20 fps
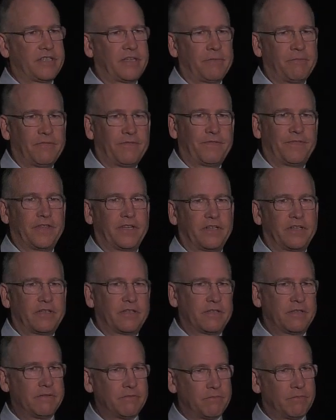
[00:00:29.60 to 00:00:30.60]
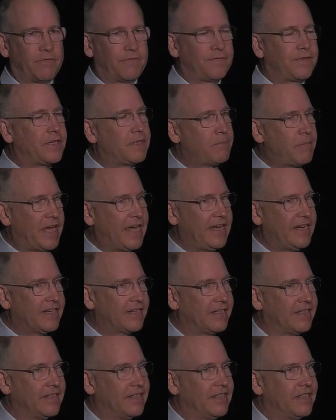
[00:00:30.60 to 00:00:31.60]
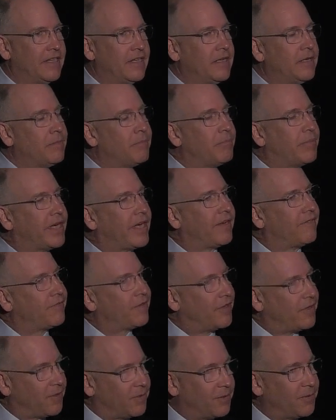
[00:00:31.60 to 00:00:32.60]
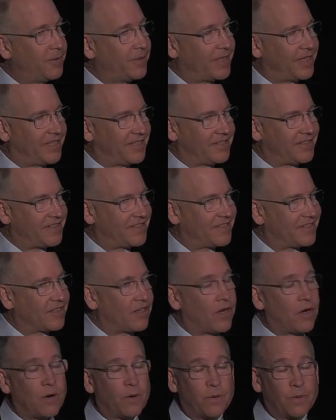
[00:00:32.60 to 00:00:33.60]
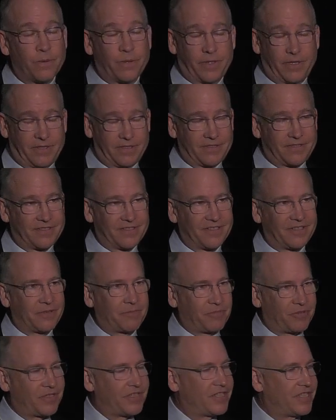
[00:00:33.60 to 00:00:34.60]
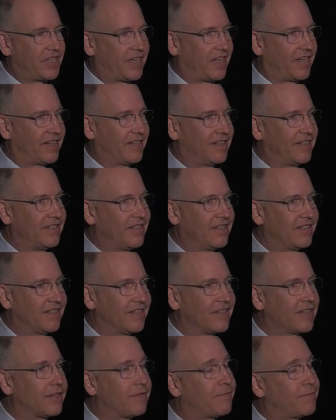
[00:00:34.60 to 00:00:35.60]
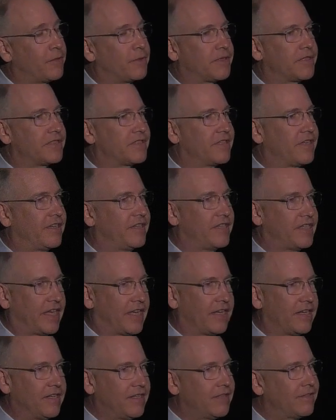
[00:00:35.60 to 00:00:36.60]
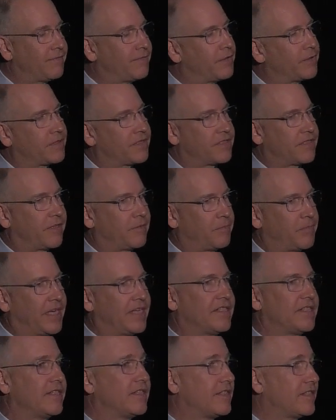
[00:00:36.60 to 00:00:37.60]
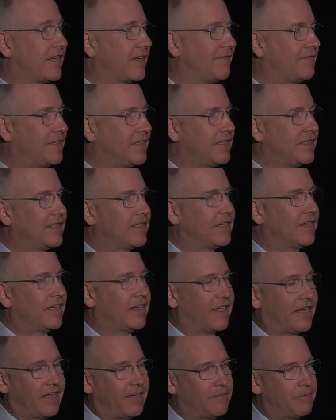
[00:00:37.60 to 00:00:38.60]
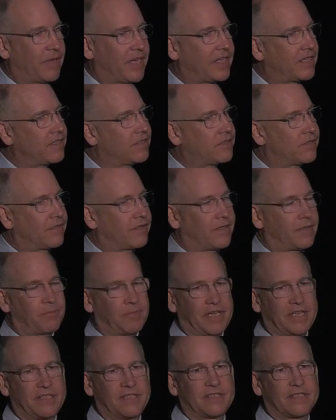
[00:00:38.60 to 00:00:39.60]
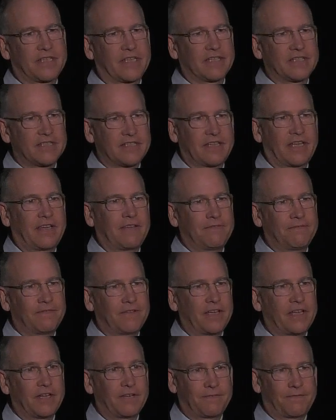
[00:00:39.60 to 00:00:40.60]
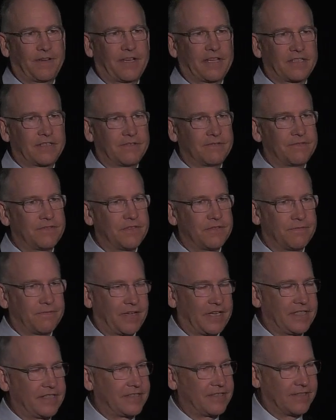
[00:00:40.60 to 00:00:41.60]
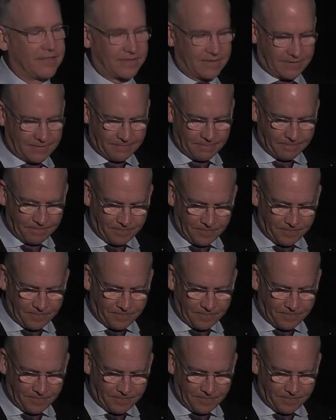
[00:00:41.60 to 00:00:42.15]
some of their feedback, but I've always appreciated the focus on data, the focus on patient safety, and making sure that patients get safe and effective devices.